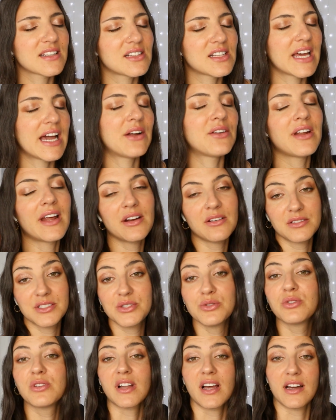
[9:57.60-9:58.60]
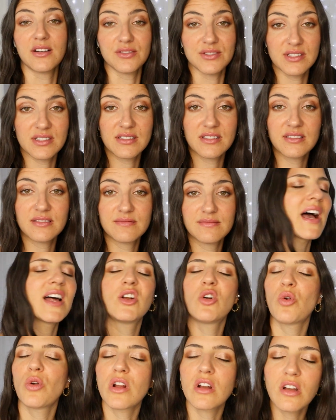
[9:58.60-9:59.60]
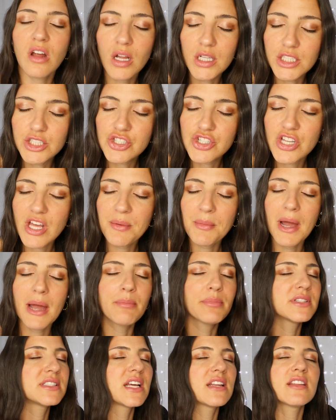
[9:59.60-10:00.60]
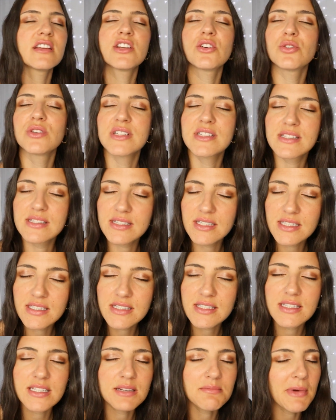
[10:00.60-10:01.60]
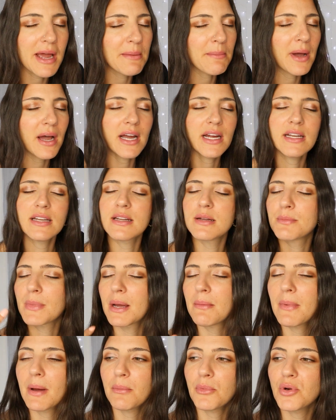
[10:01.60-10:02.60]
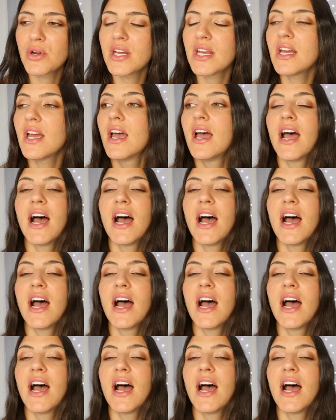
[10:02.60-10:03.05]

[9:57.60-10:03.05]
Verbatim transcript: a clown. I don't do clowns. I don't acknowledge them. I pretend they don't exist in my mind, in my memory,